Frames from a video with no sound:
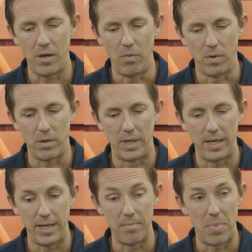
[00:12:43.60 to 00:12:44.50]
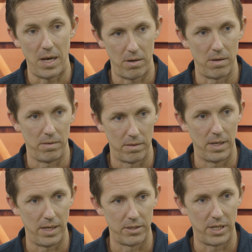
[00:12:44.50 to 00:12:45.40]
I think we're getting better
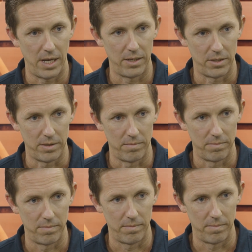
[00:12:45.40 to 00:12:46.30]
at education,